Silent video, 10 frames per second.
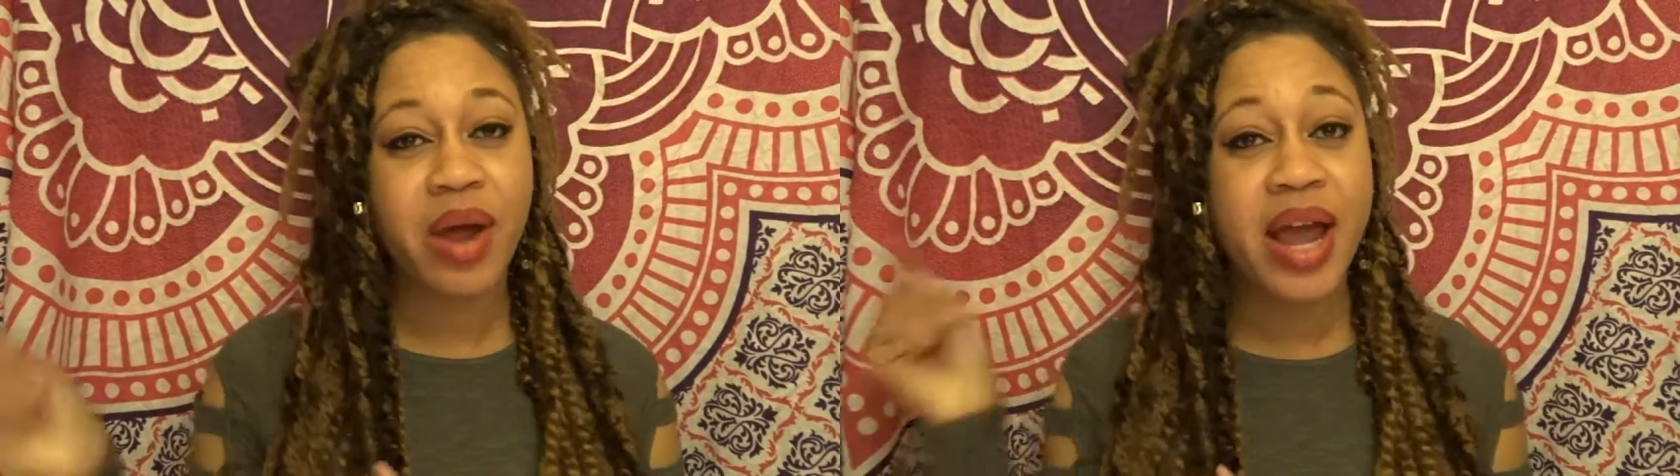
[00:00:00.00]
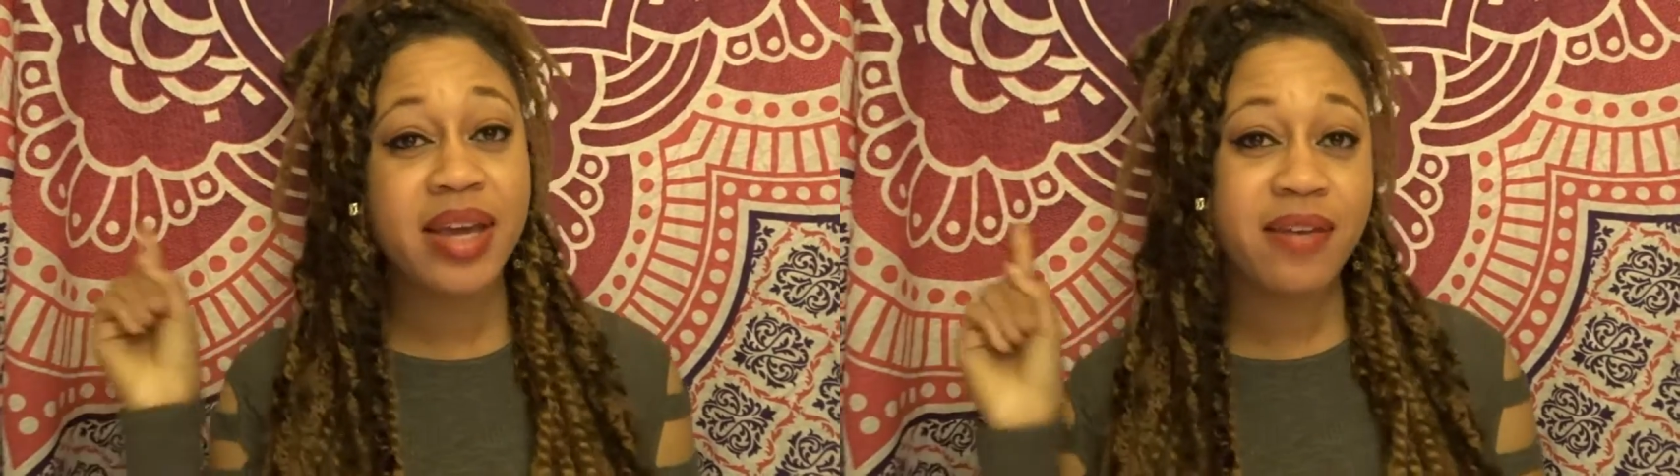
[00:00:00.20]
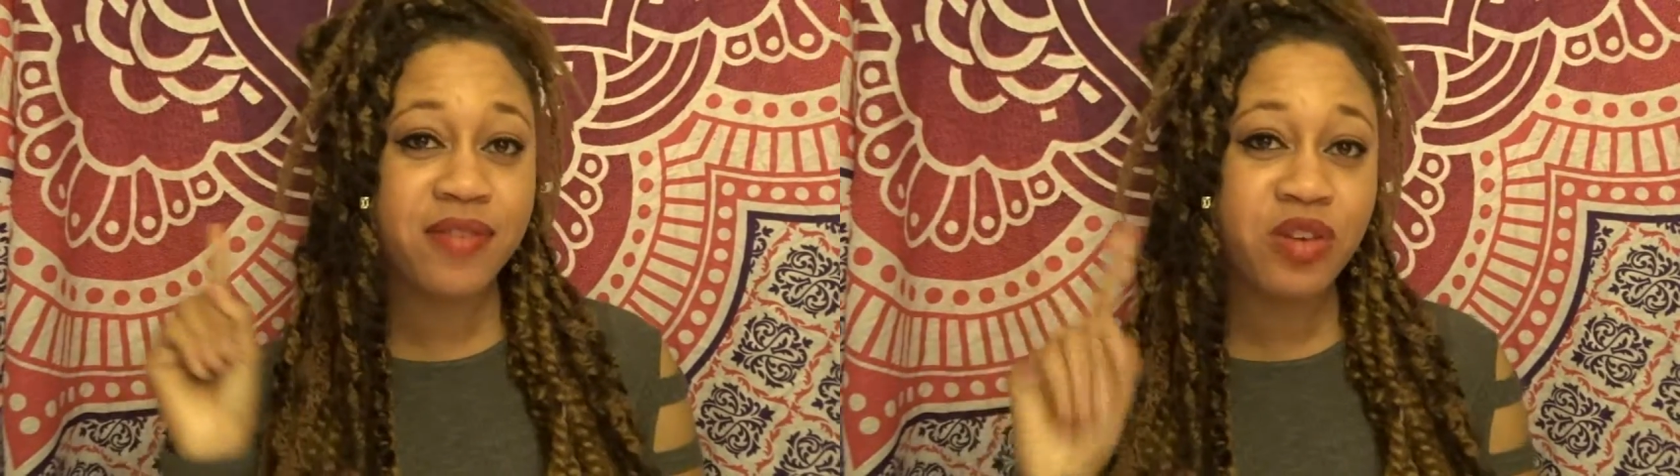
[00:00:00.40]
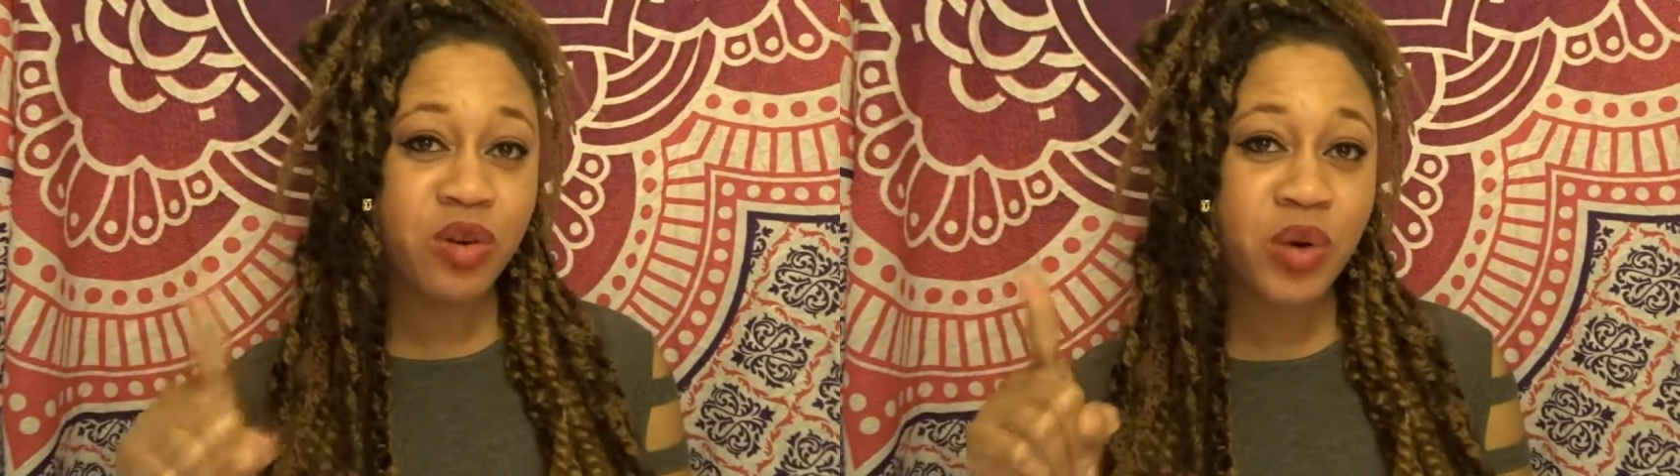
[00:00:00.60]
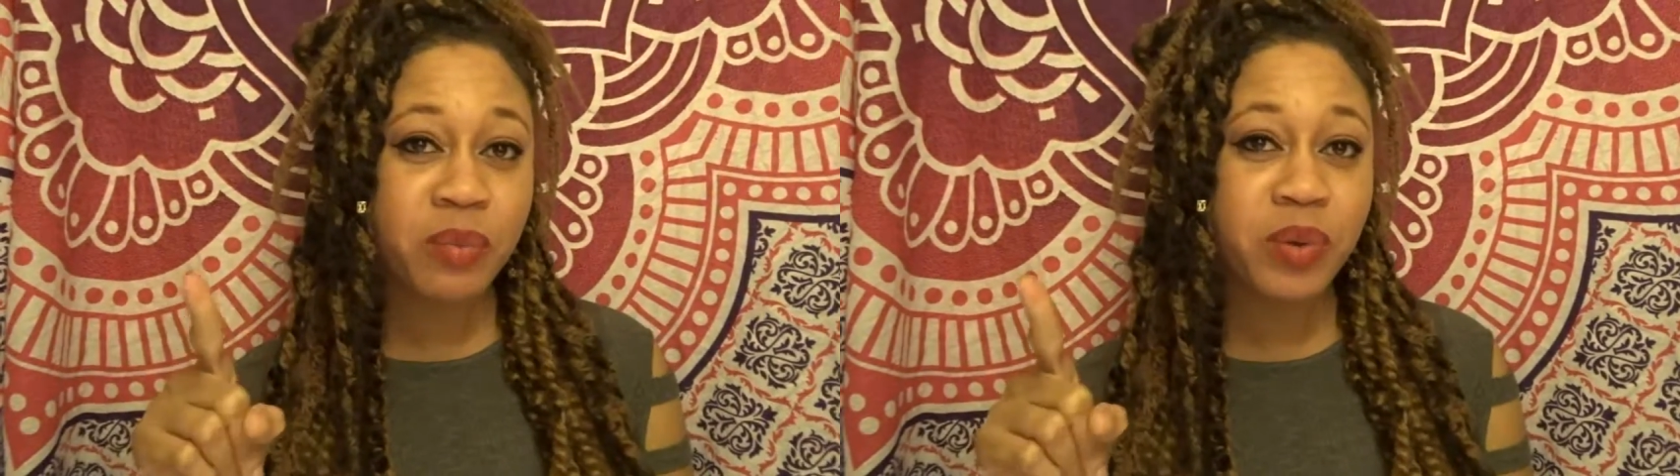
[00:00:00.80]
I give you a
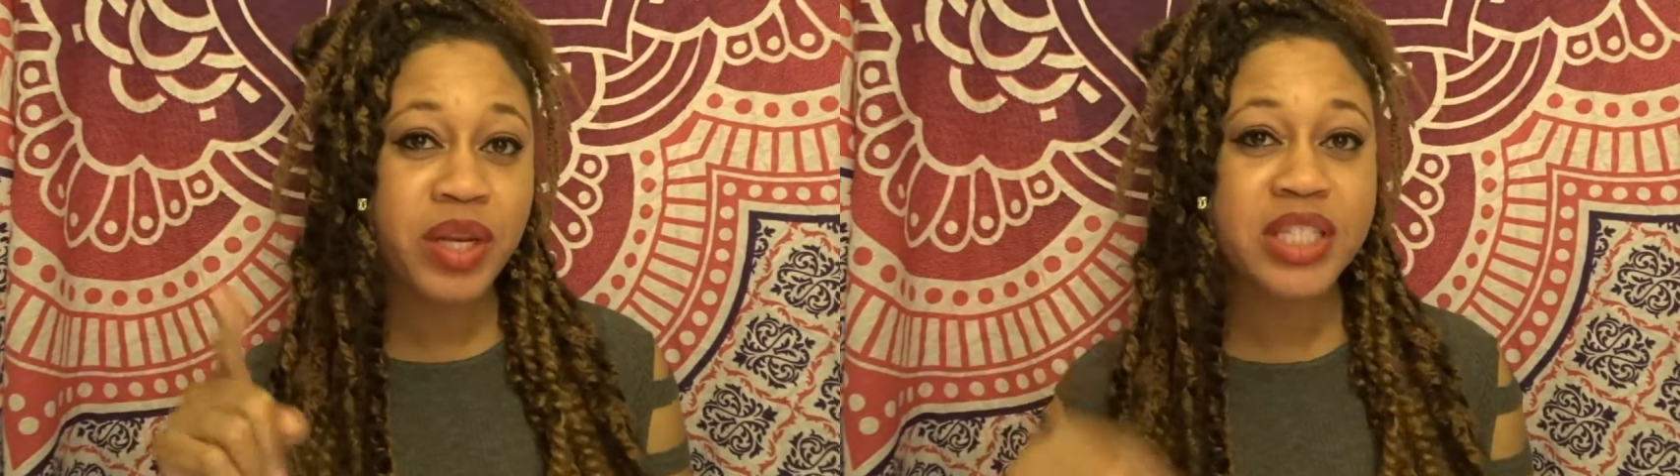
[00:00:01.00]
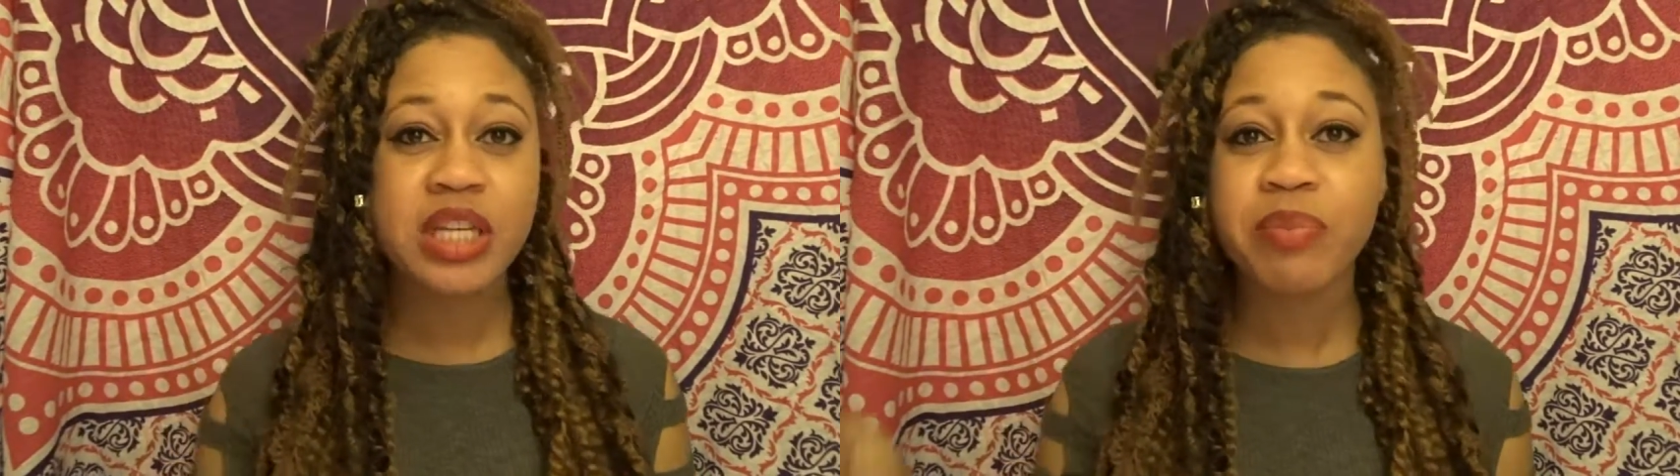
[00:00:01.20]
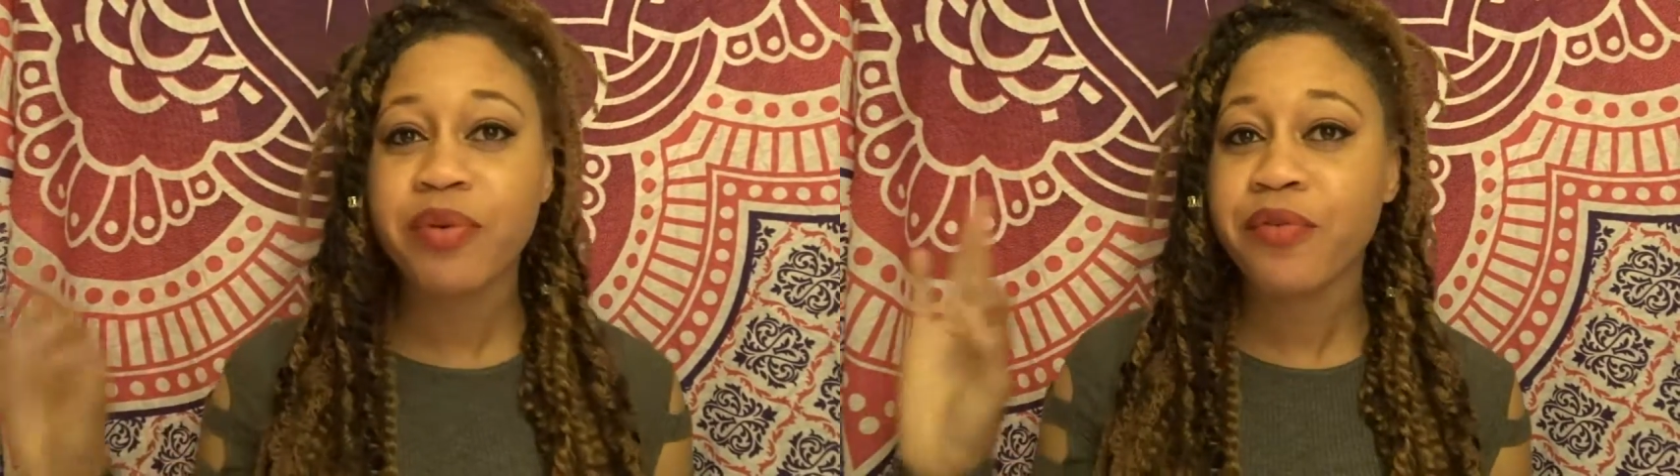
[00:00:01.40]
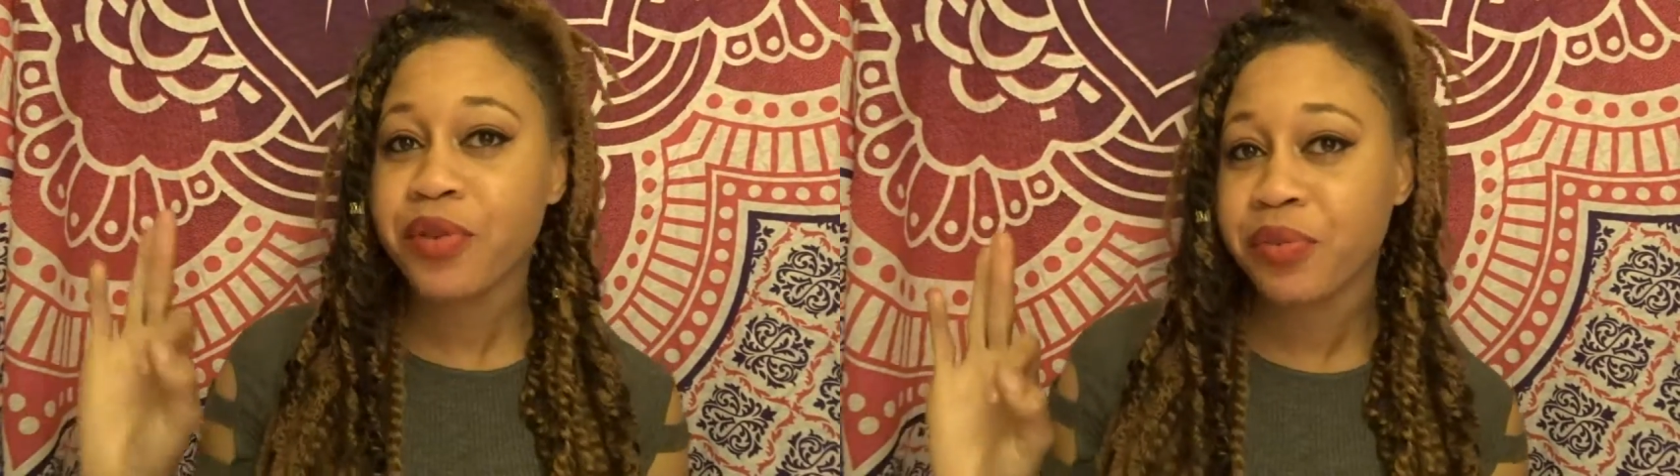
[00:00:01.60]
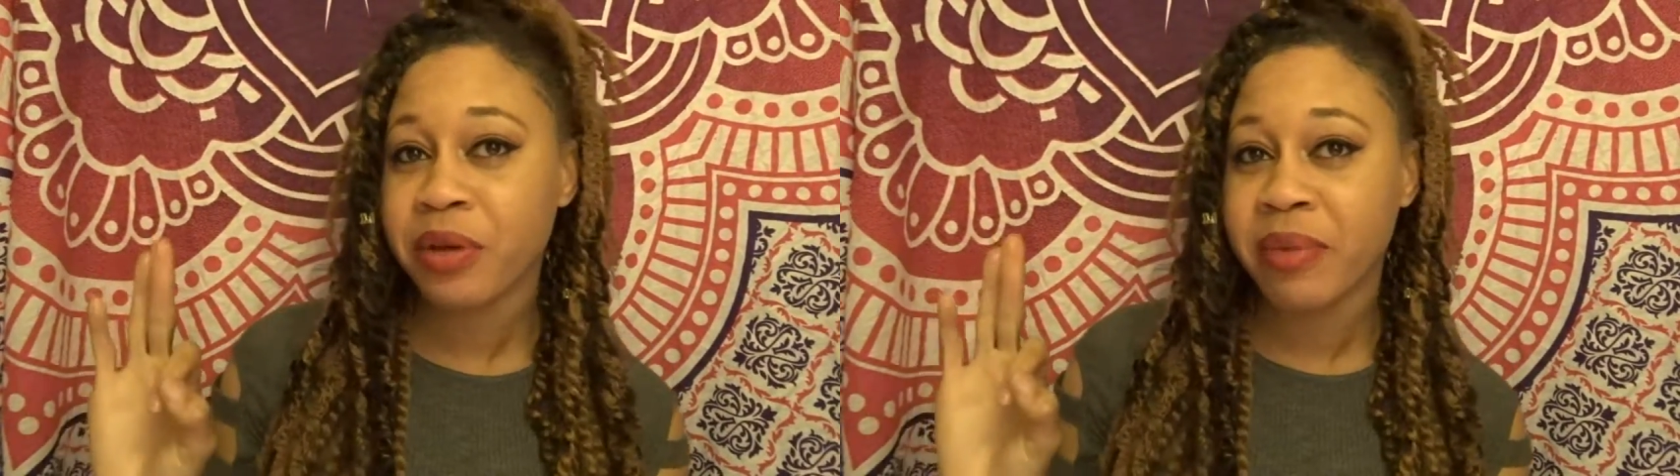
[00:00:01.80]
quick beauty tip for
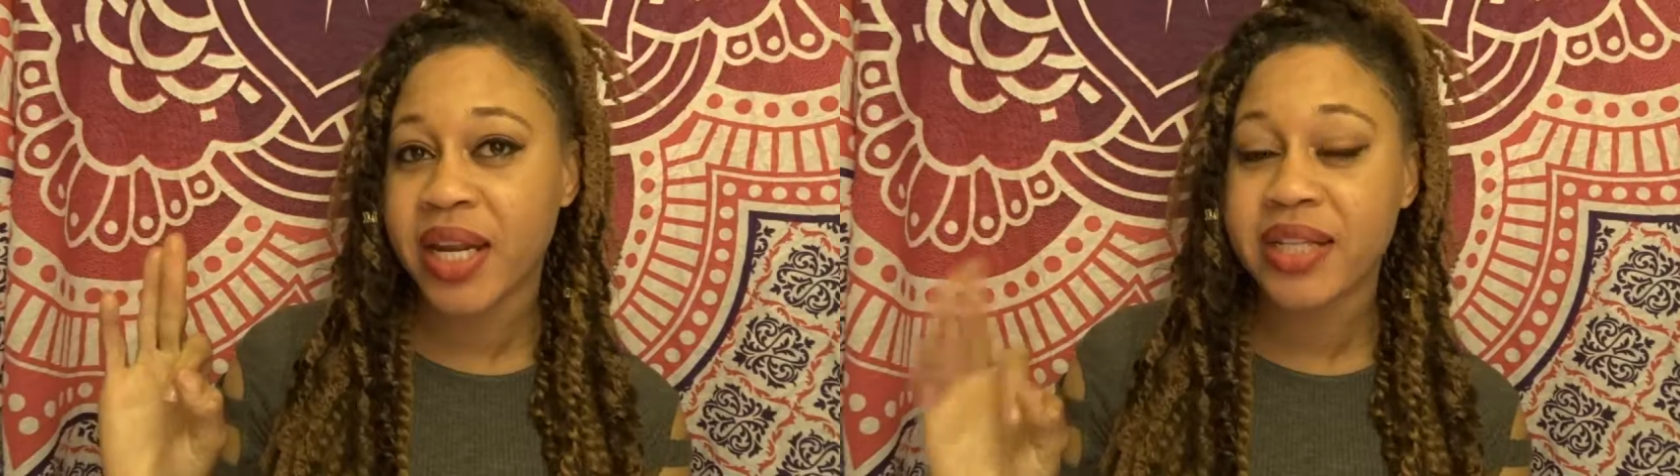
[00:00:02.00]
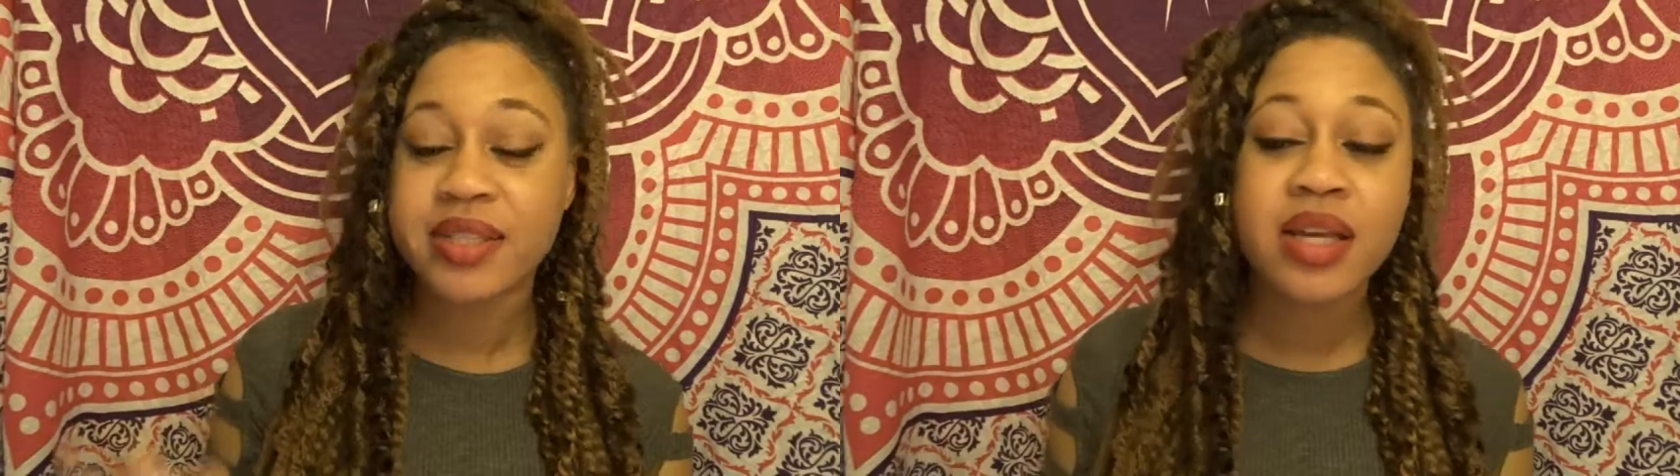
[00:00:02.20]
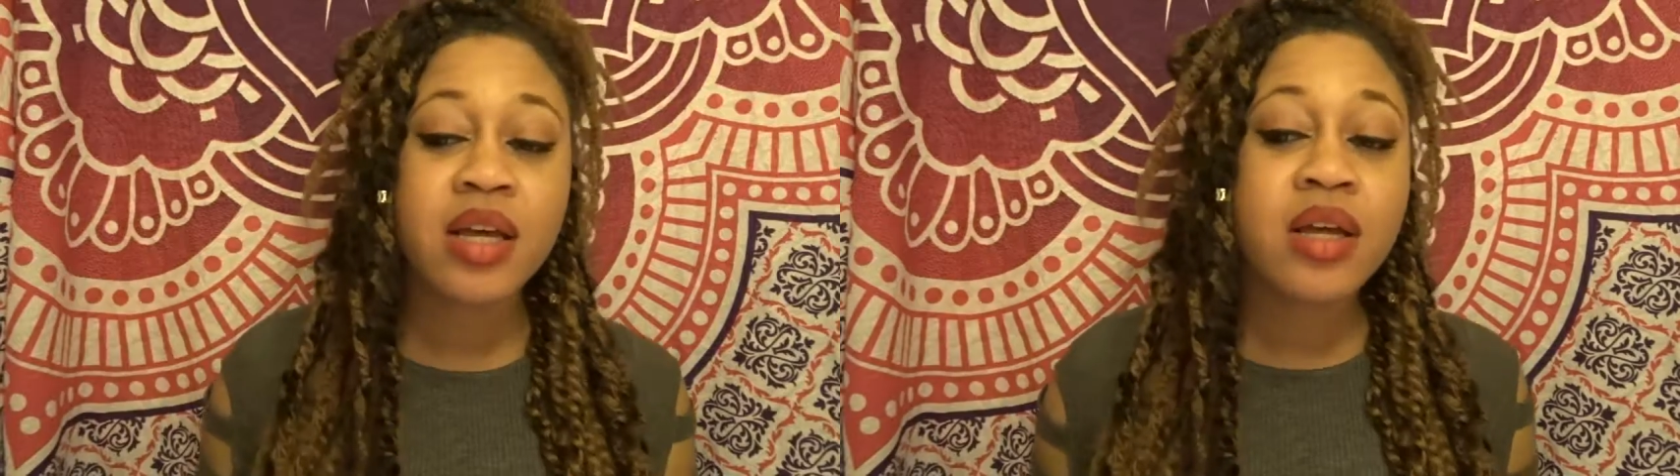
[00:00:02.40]
3 minutes.